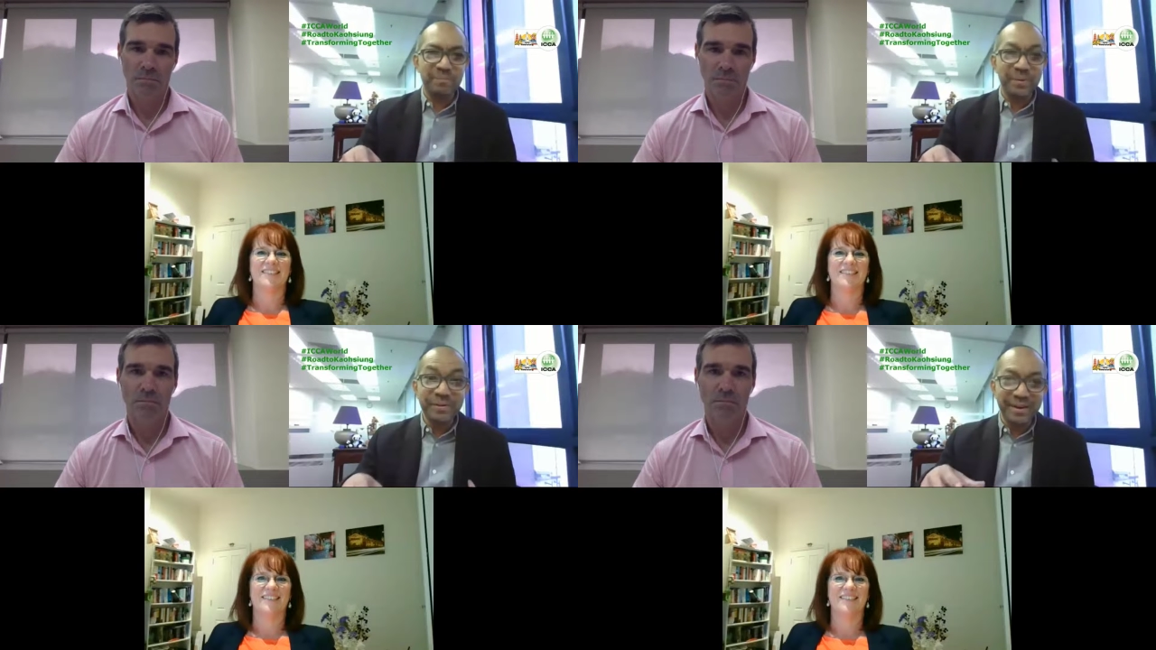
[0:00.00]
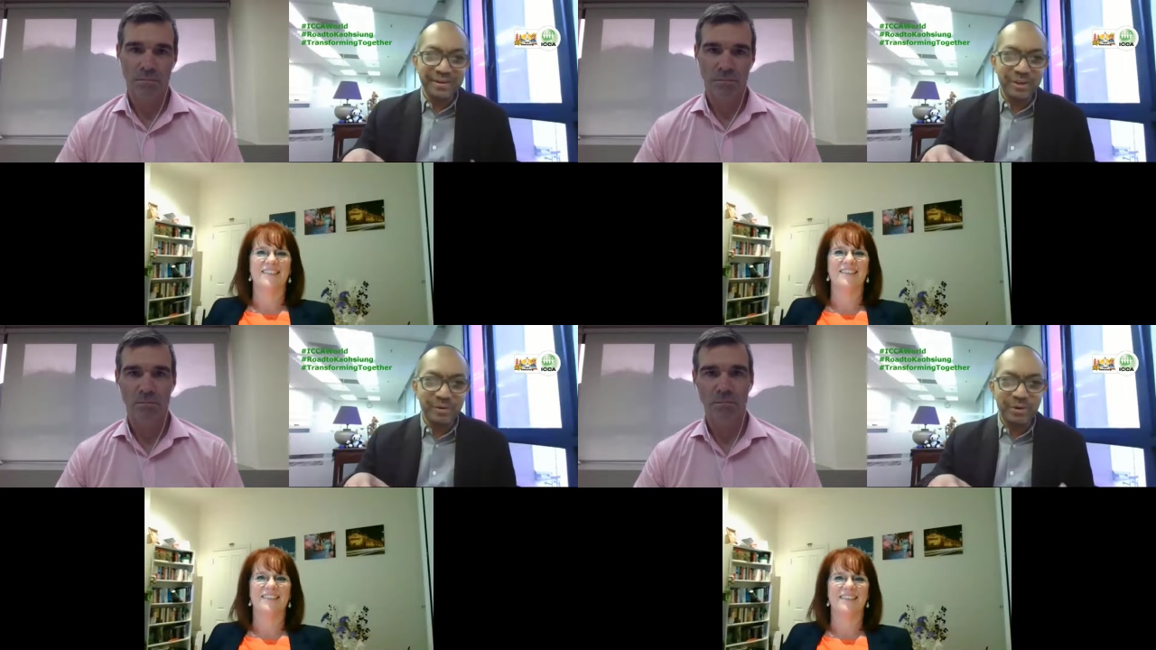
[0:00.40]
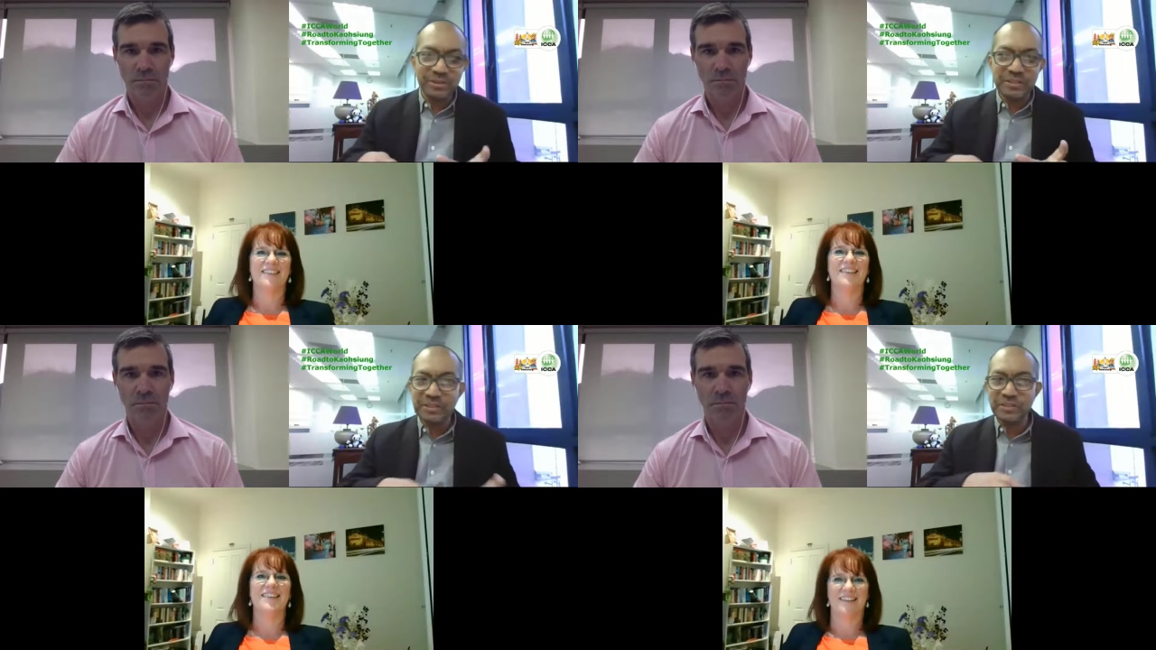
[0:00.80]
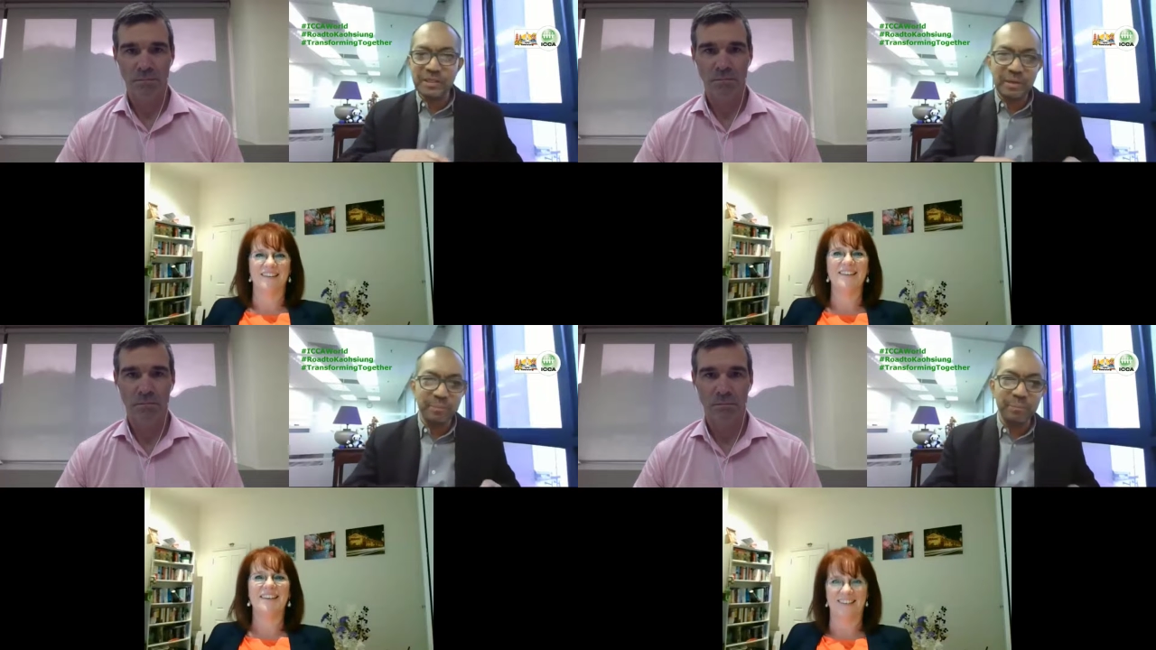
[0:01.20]
Speaker 1: period, you know, because this is
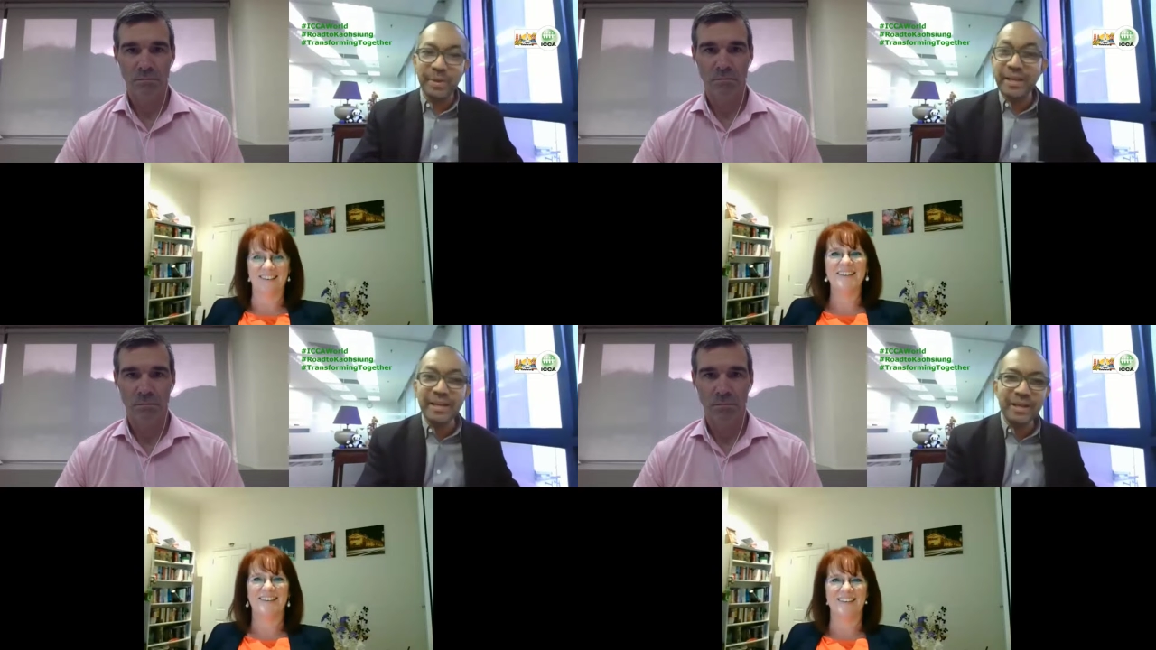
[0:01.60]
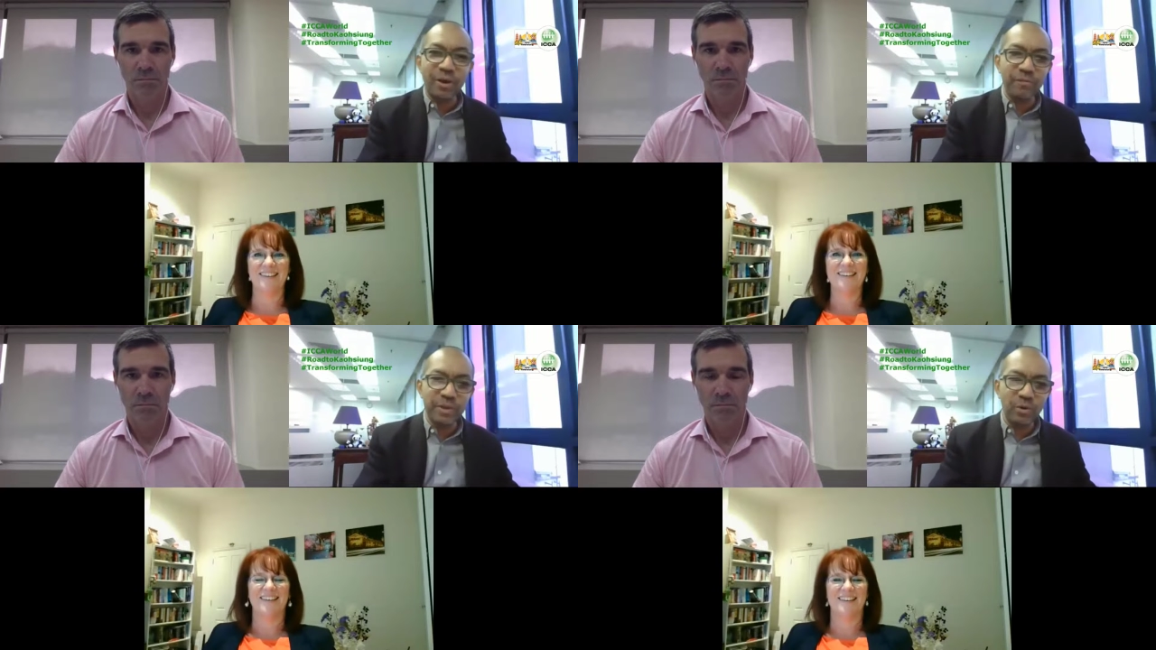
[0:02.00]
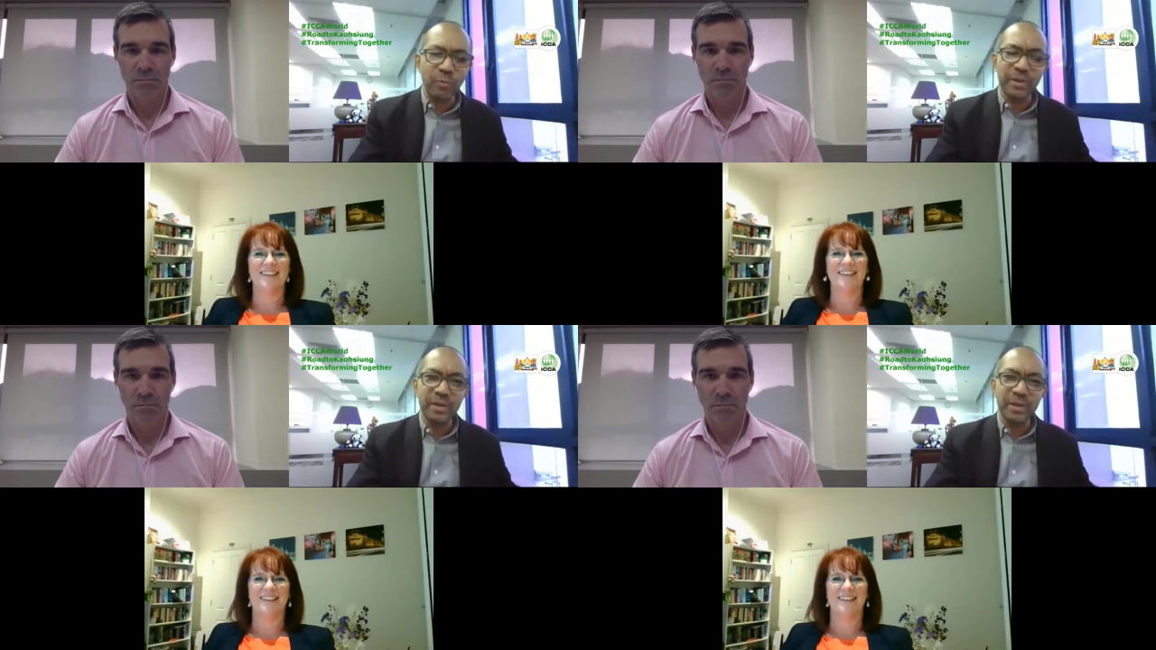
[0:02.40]
the beginning of the COVID.